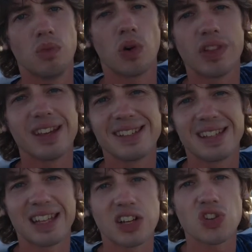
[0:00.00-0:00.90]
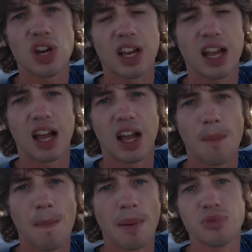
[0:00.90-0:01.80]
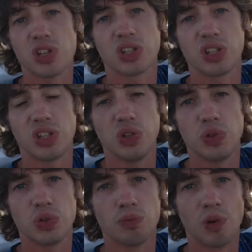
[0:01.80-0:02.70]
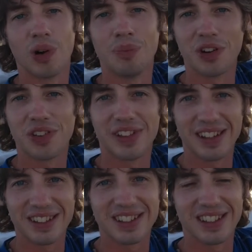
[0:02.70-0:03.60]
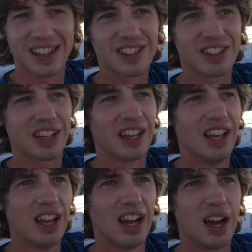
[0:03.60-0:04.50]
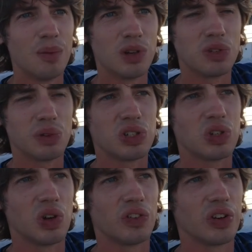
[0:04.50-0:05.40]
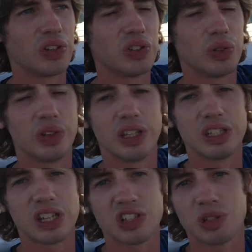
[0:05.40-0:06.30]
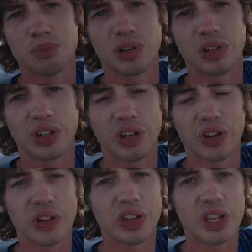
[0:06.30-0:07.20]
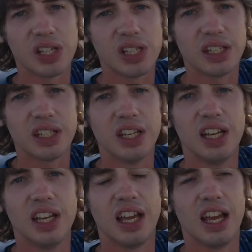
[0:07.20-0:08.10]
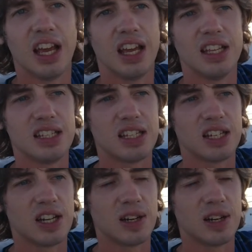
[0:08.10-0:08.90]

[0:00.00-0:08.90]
more things electric, I'm just going to use more and more things electric. We switched over to an induction burner early on, and